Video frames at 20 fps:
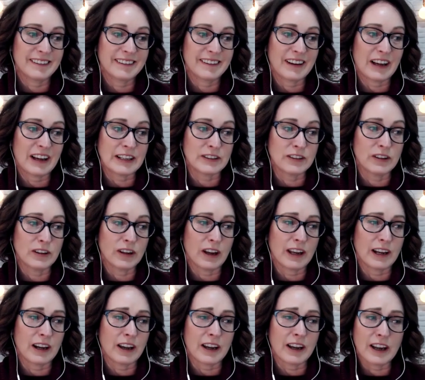
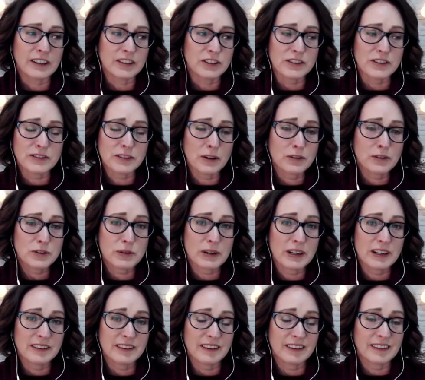I just don't do
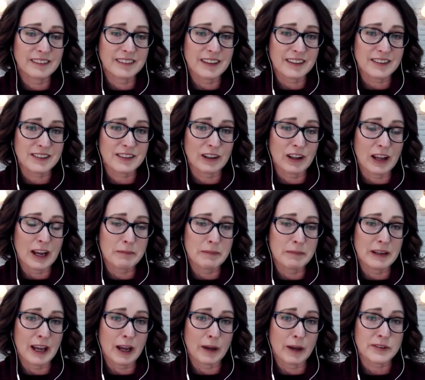anything that doesn't light
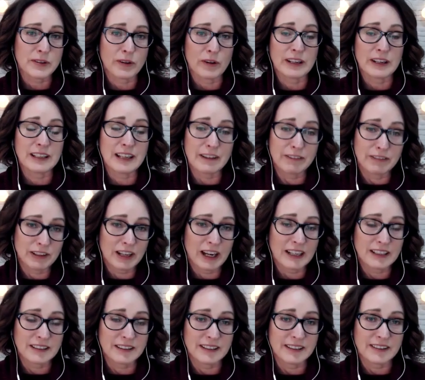me up. So I never
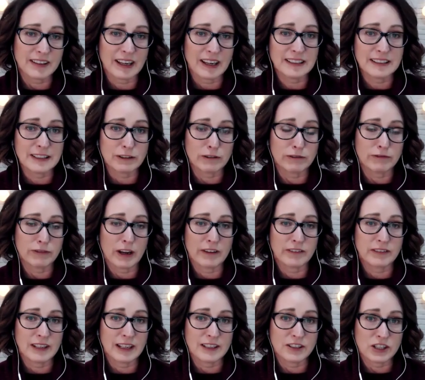liked this idea of
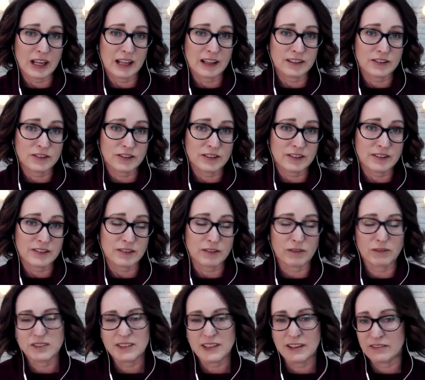5-day challenges
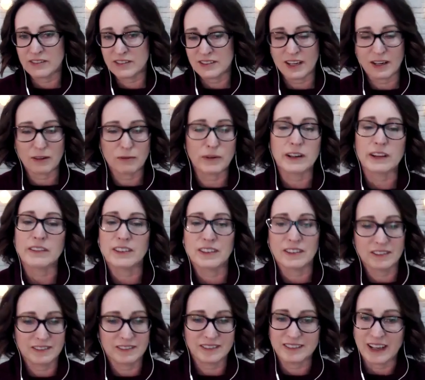or 7-day, whatever
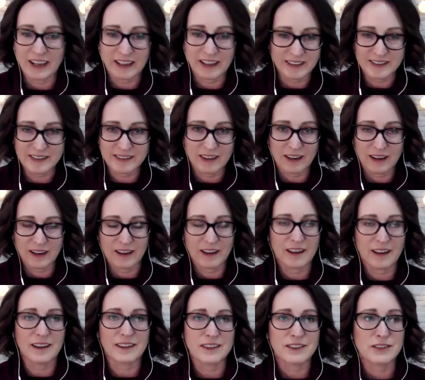days they
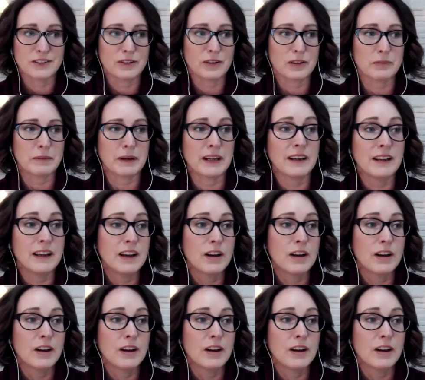are. Do you know what I mean?